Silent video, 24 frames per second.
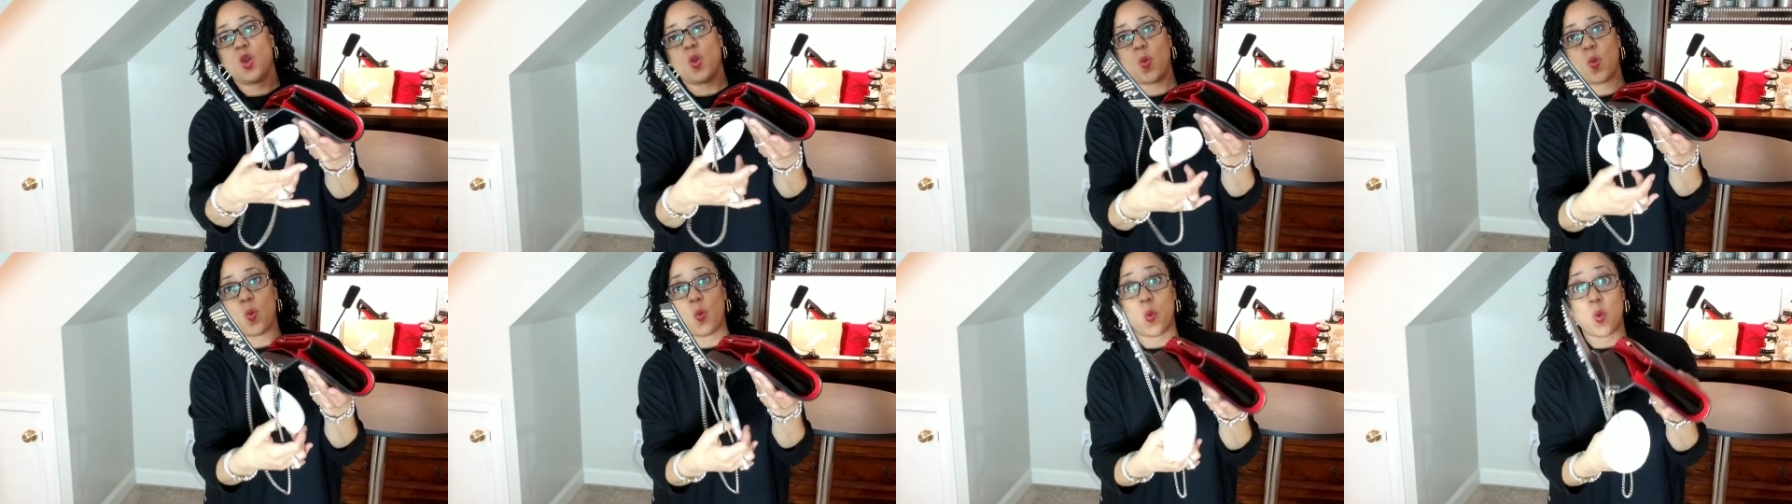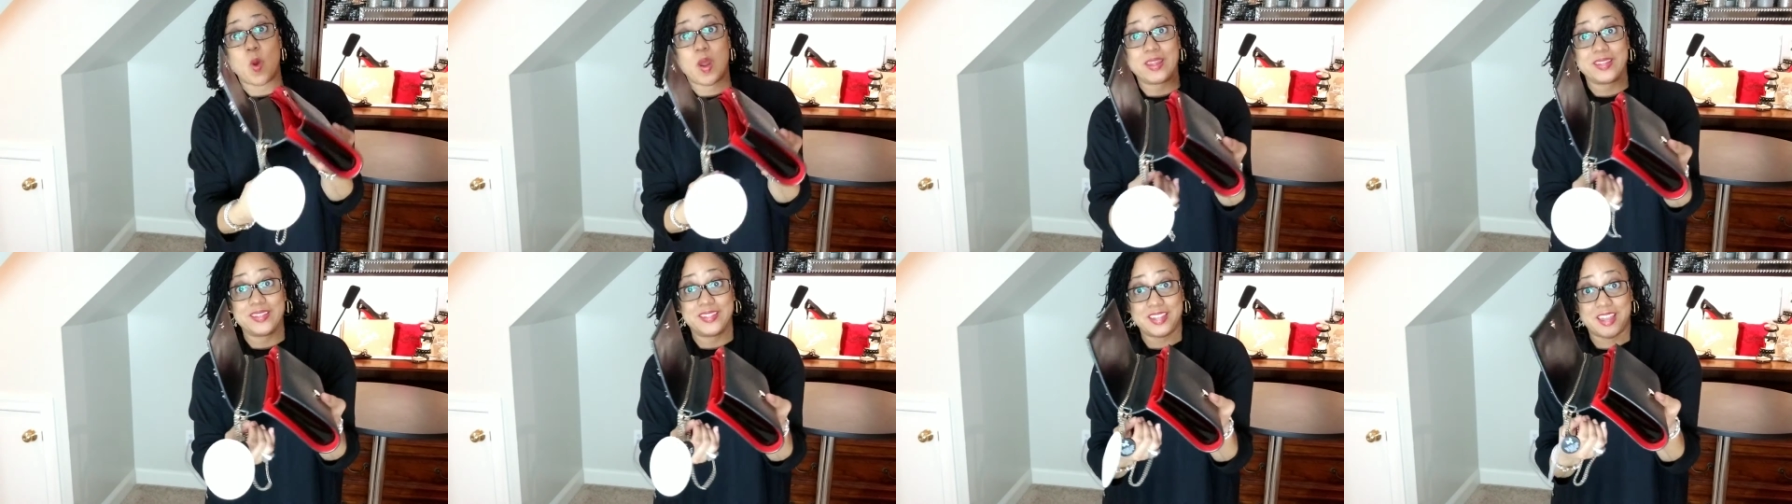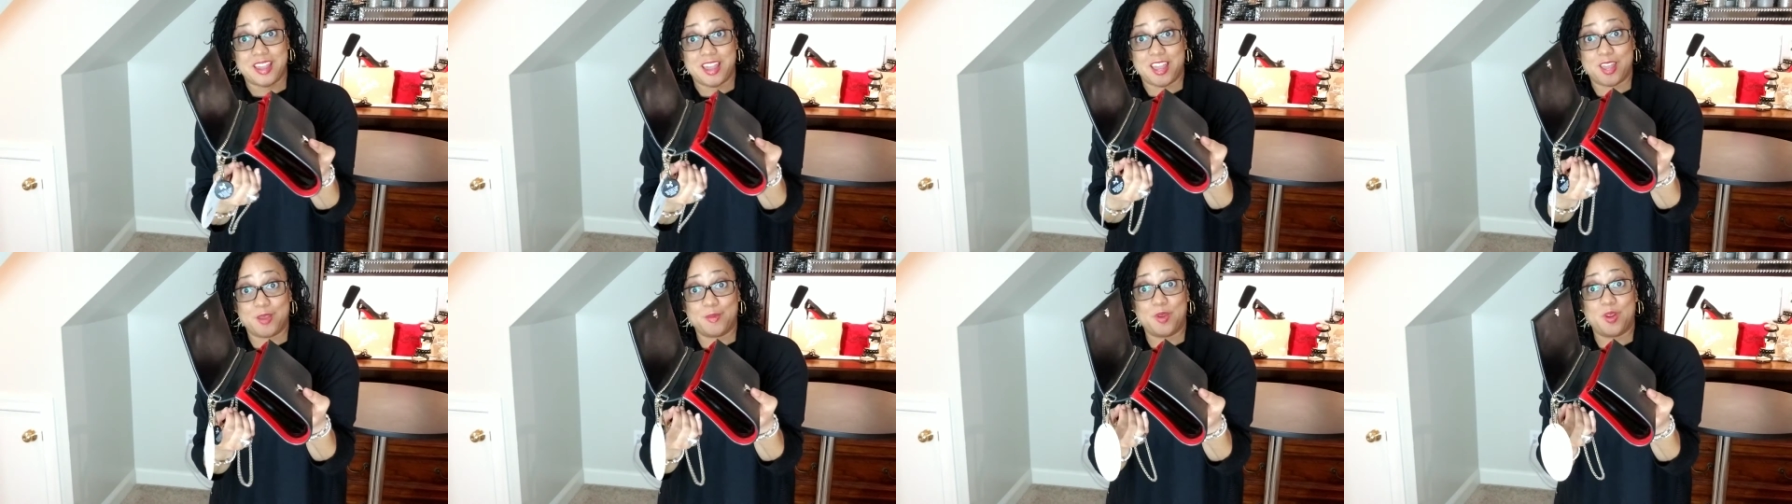one
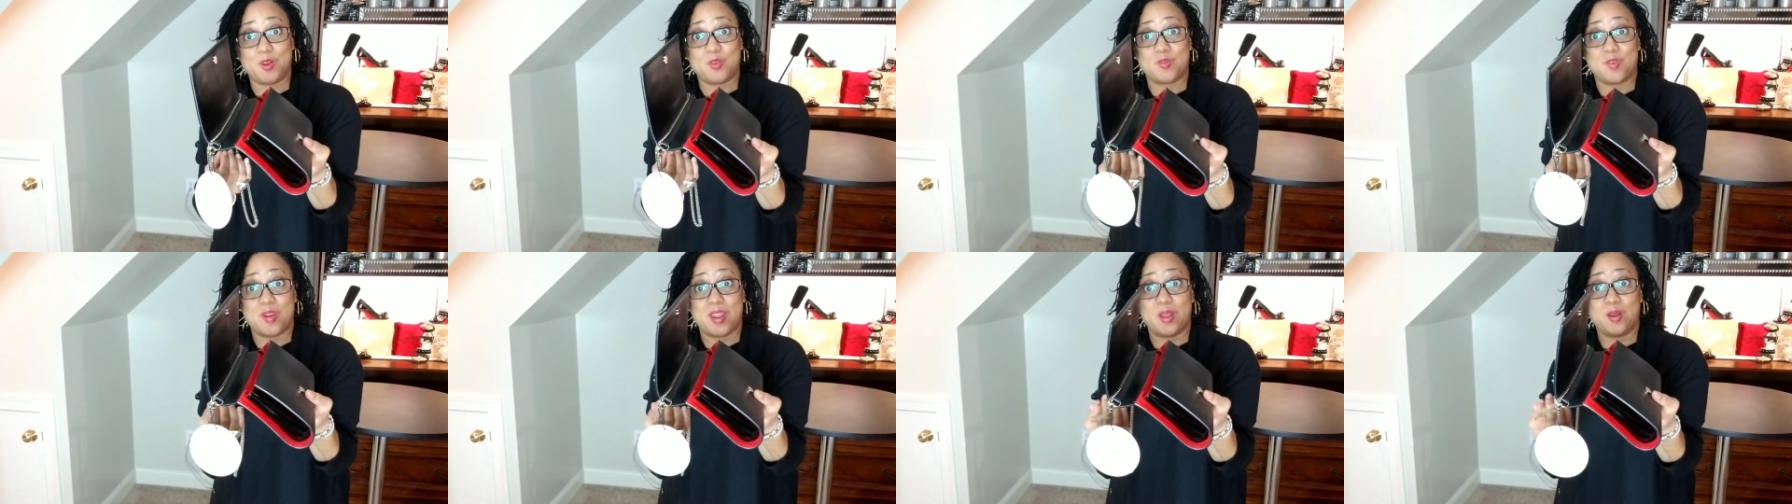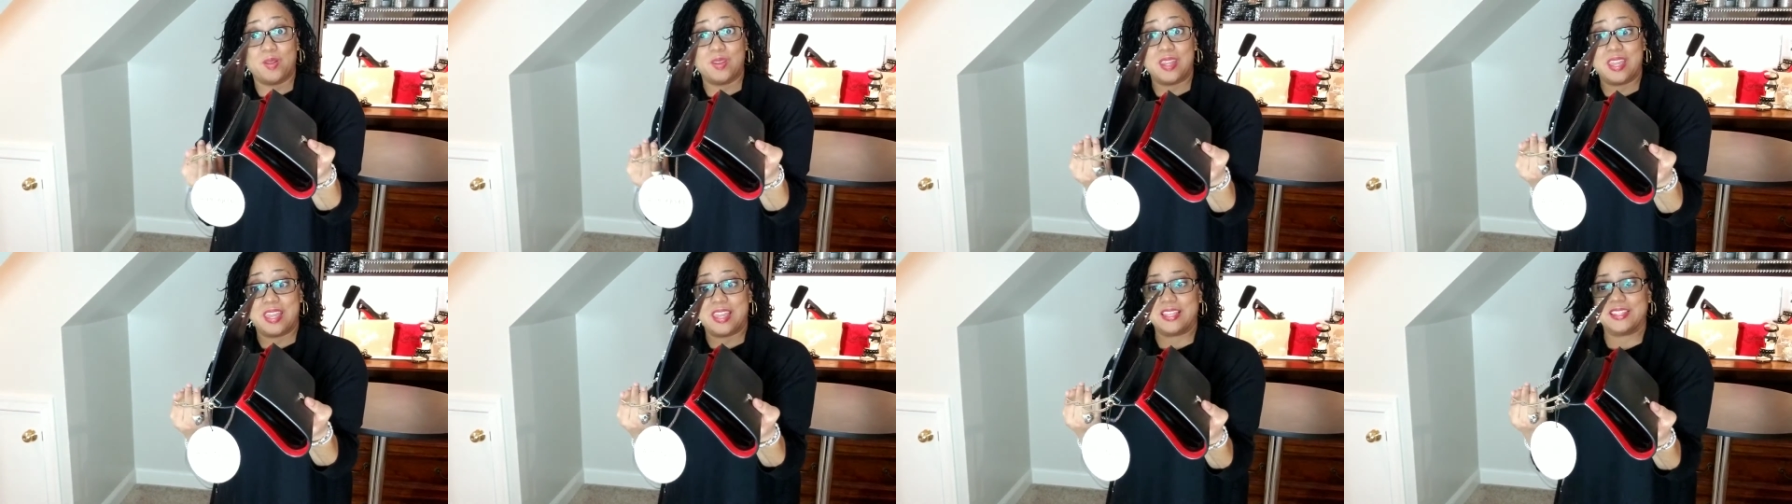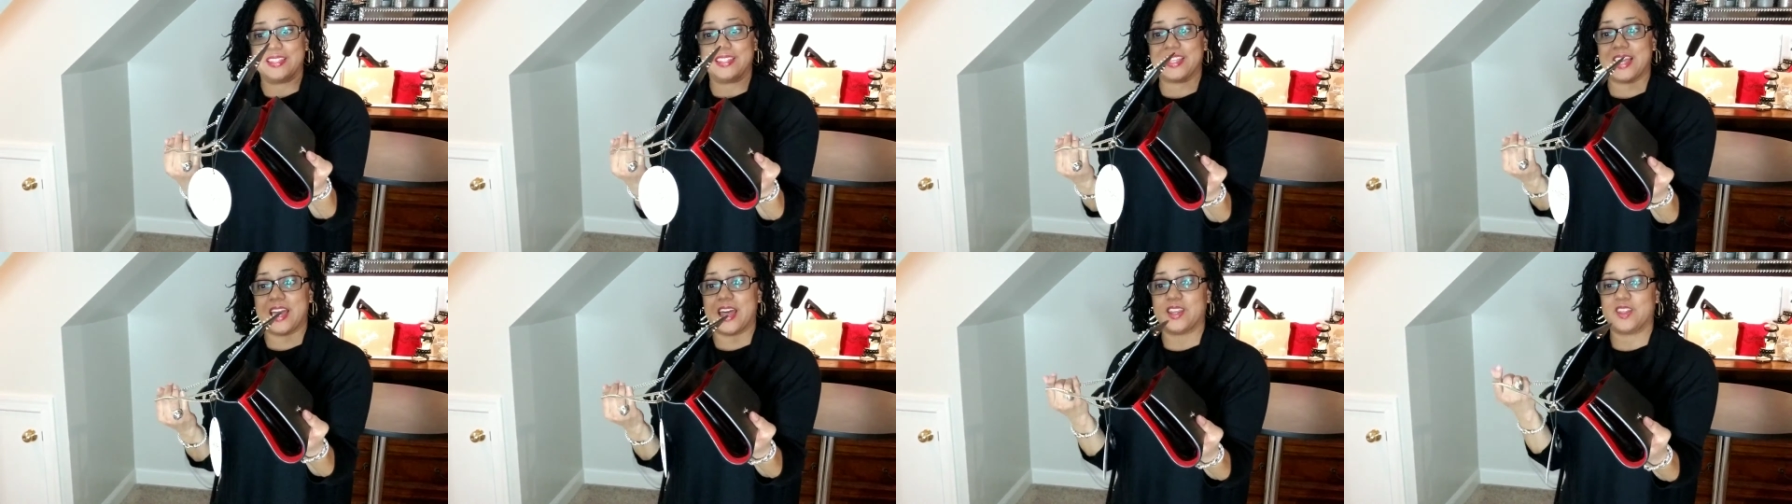time around
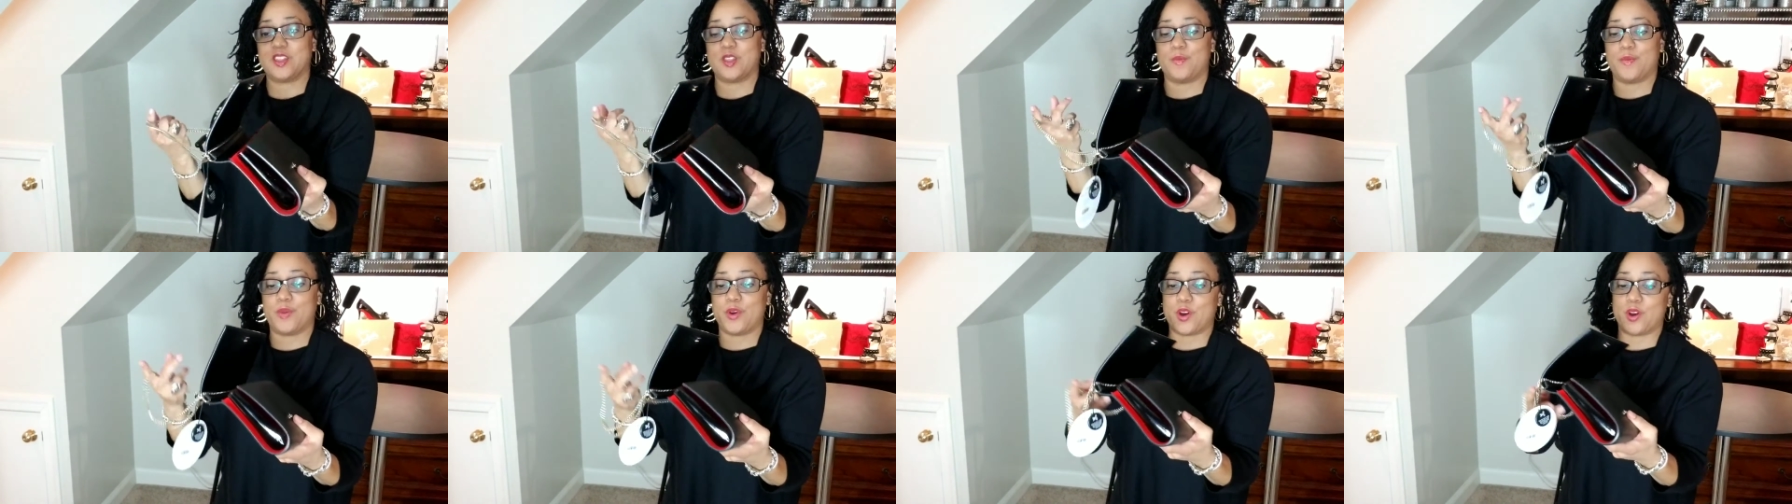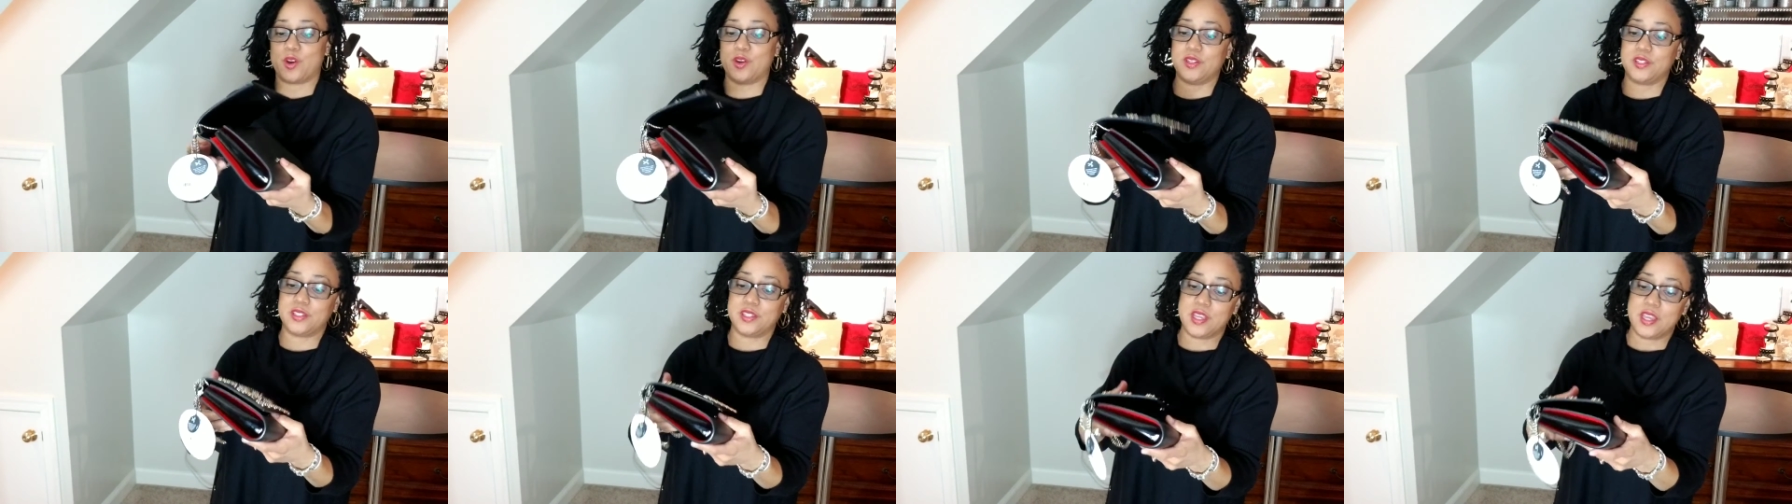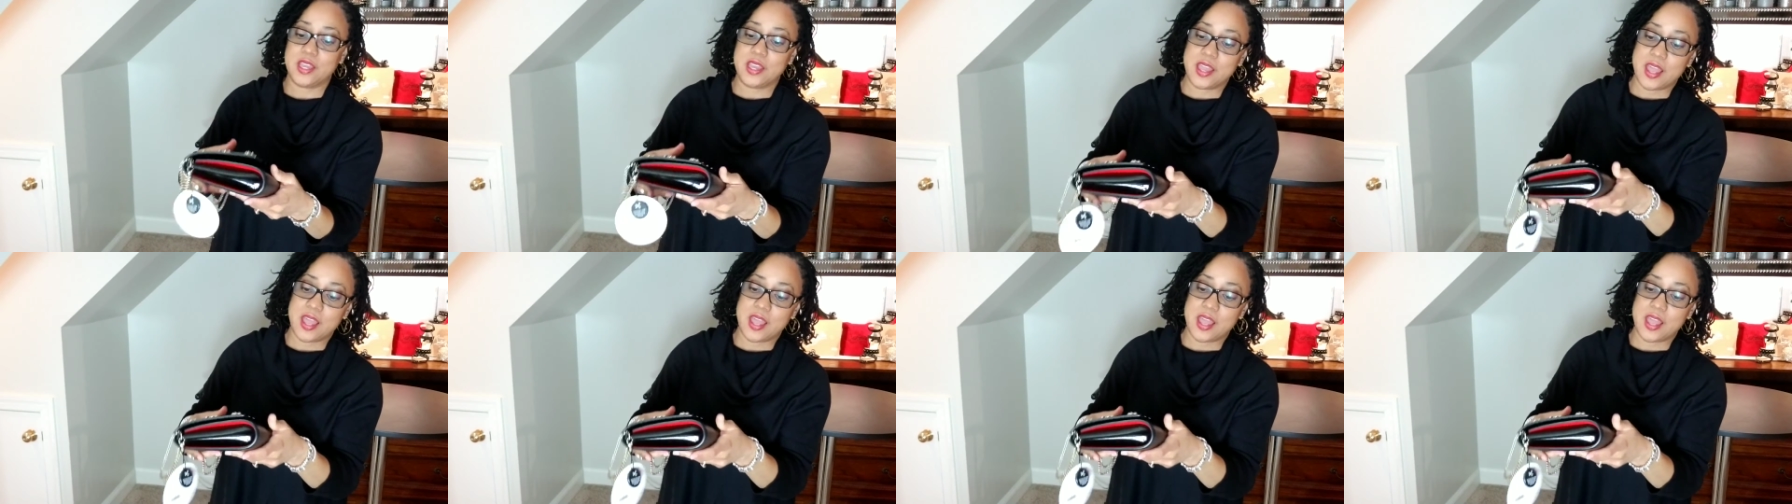inside of the purse.